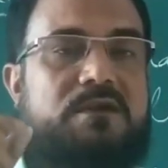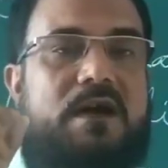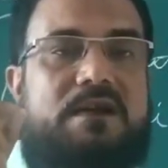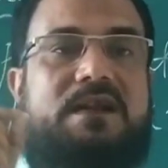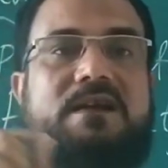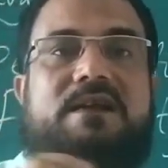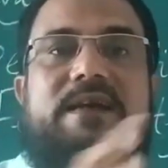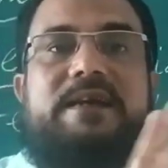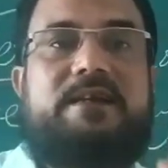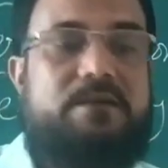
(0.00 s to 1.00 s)

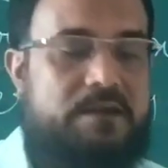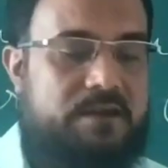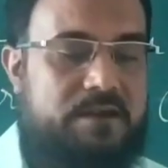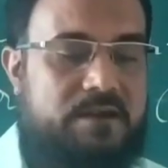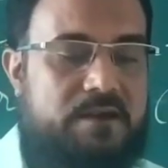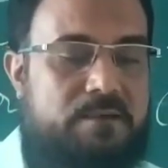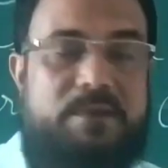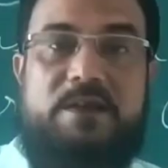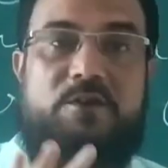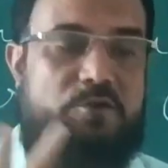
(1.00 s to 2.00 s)
1380
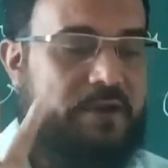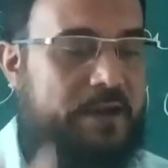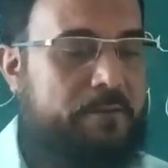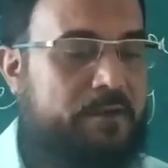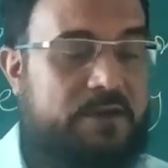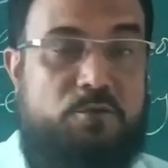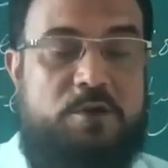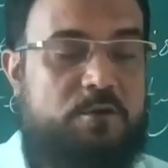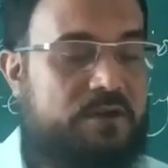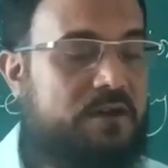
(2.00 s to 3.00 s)
million today in
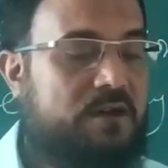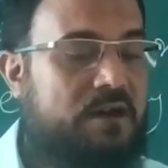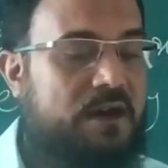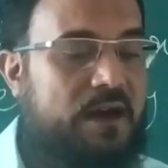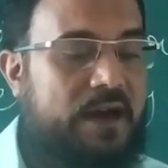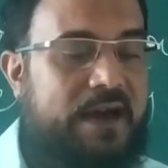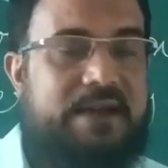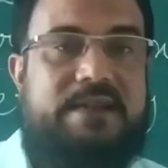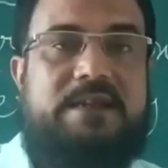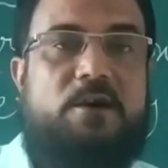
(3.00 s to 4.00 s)
2000.
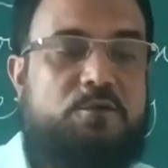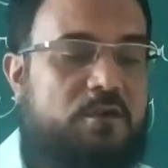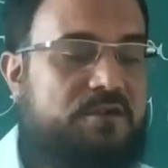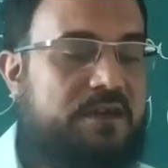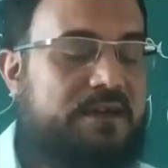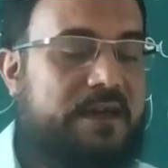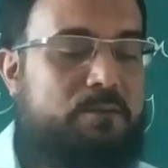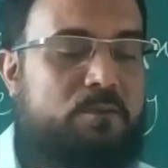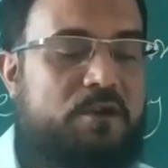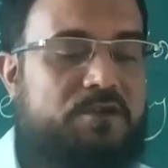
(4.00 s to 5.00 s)
And then the author said
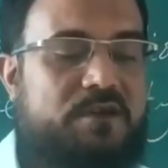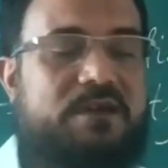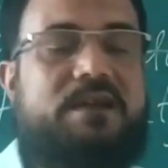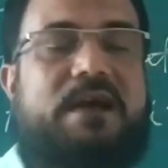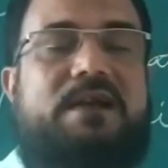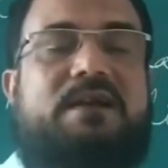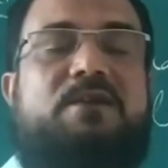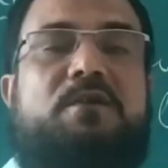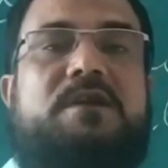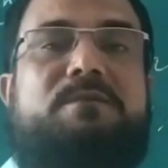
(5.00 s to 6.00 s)
that population
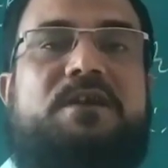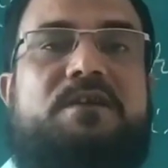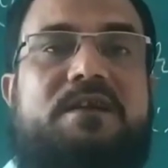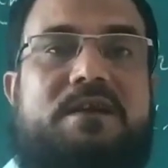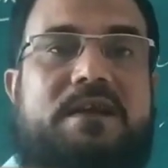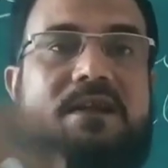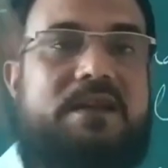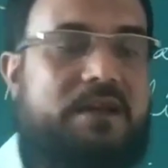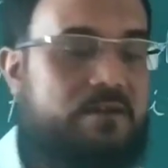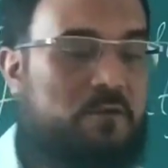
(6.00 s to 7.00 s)
920 million in
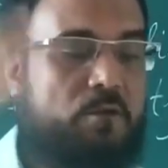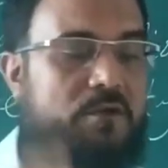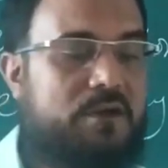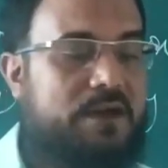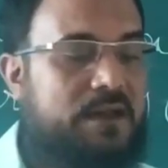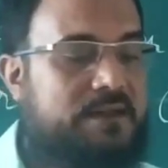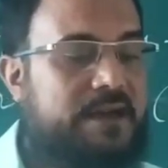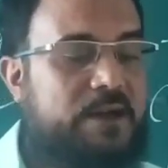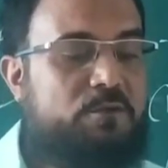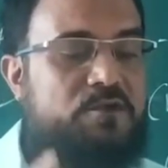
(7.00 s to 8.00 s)
1994,
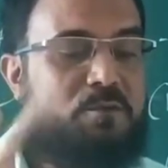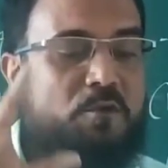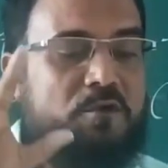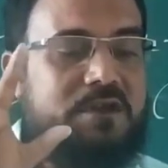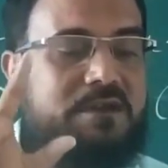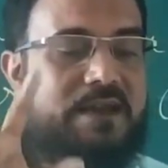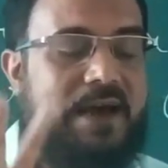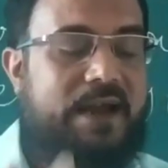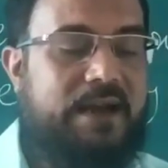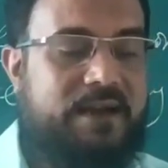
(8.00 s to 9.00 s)
that was more than the
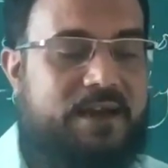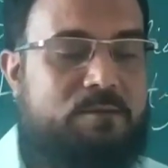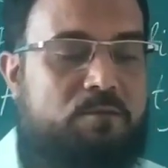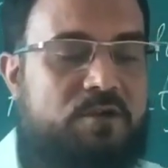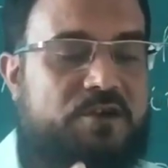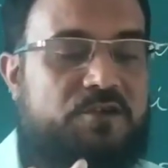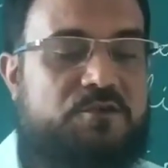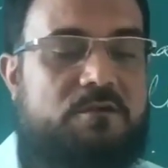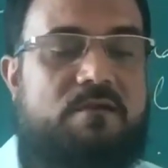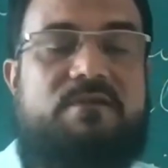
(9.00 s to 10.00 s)
entire
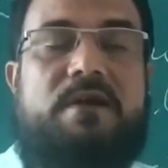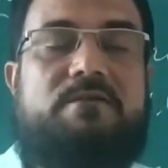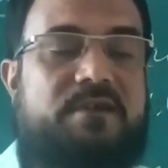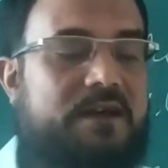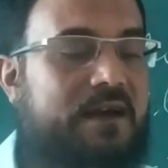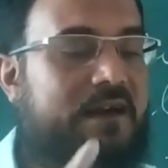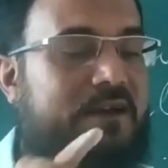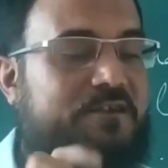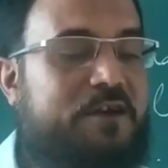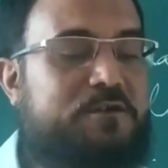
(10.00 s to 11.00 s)
populations of Africa
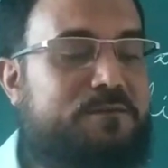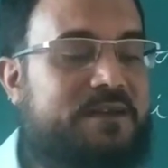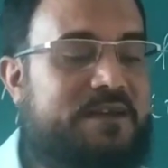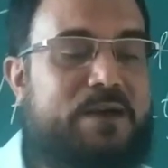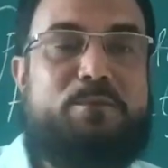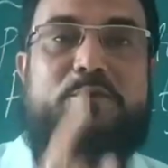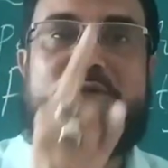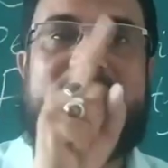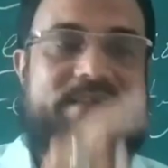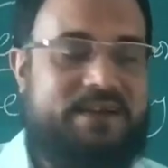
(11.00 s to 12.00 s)
and South America
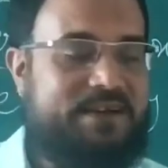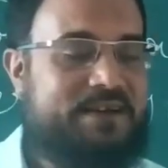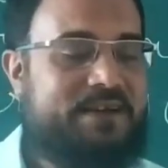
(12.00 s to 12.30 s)
put together.